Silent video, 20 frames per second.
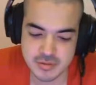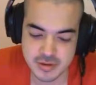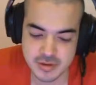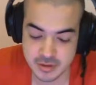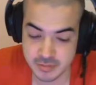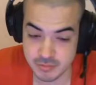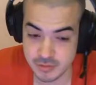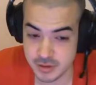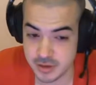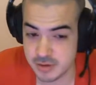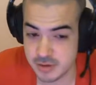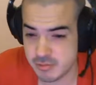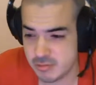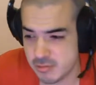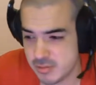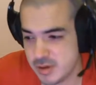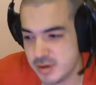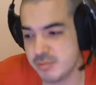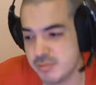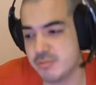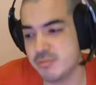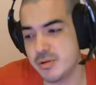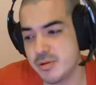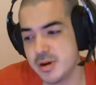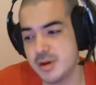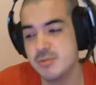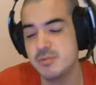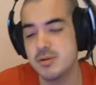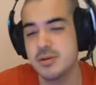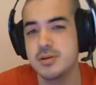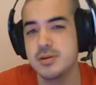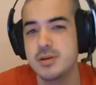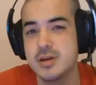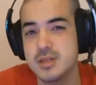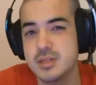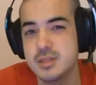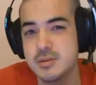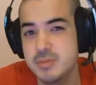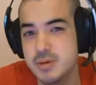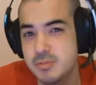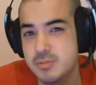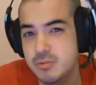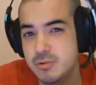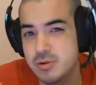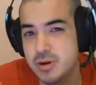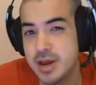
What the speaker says: Like I really want you guys to be more